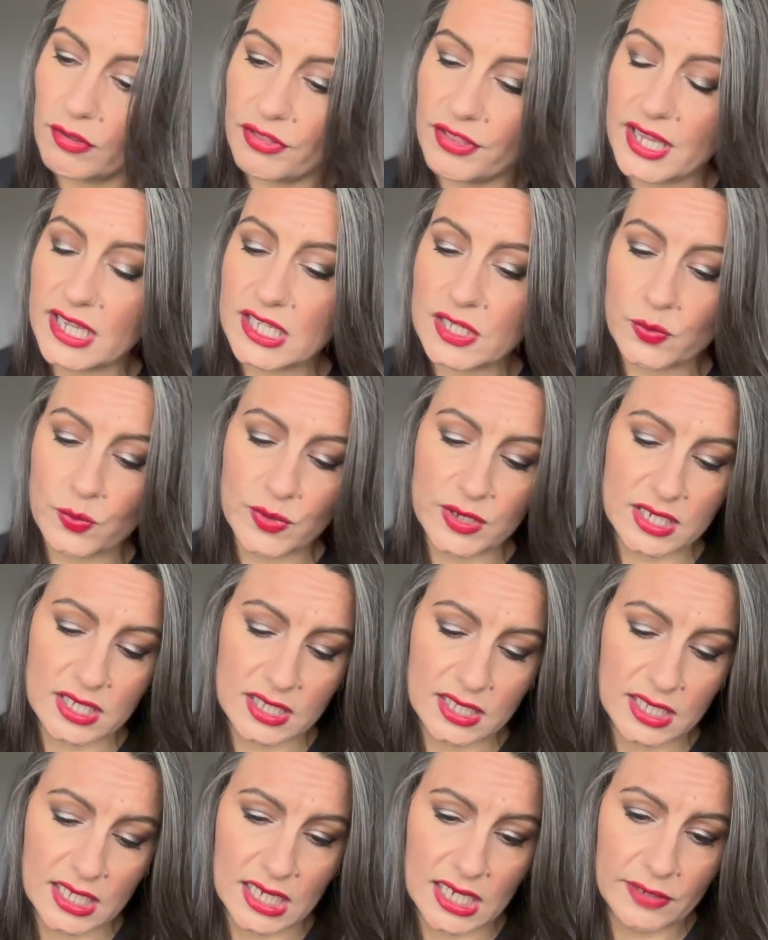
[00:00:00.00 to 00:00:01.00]
this
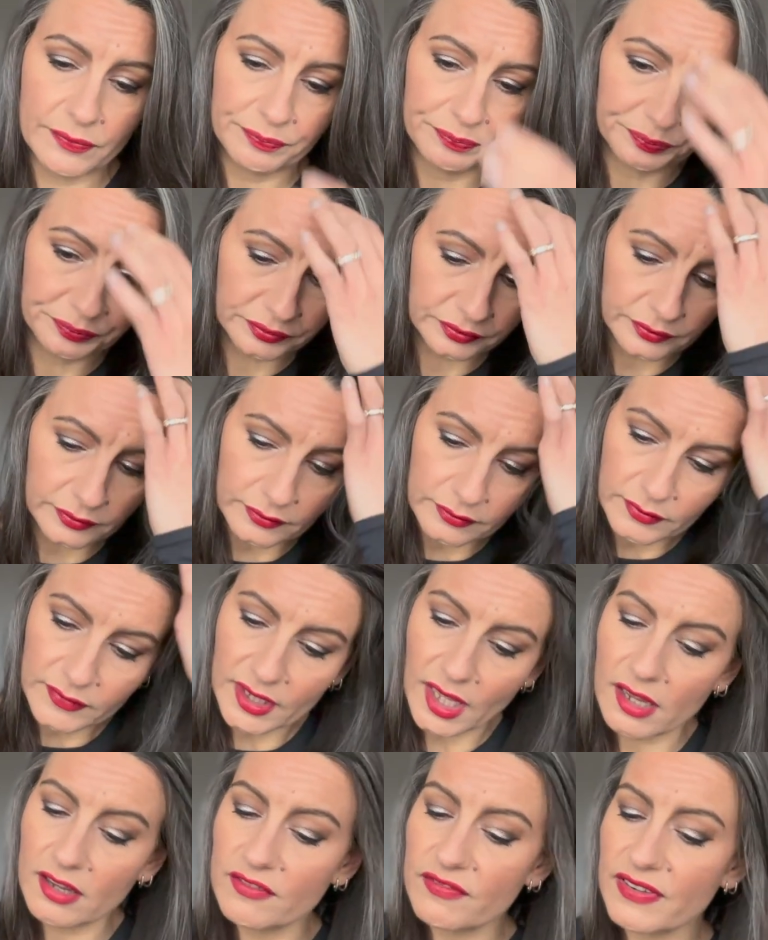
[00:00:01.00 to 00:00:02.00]
was the
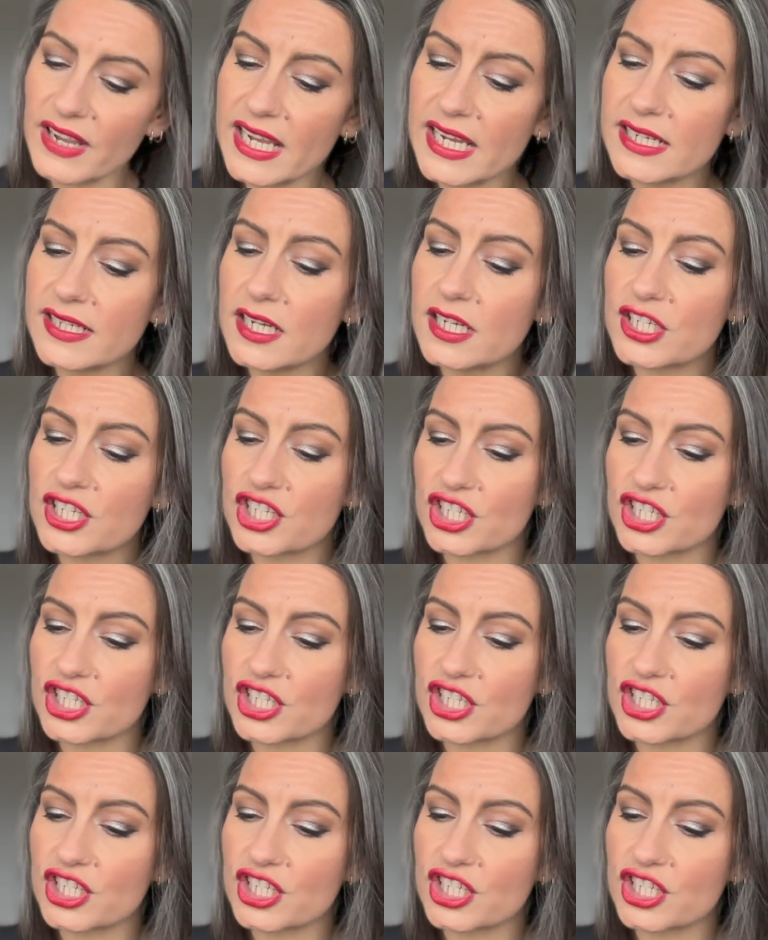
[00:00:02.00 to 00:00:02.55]
Aveda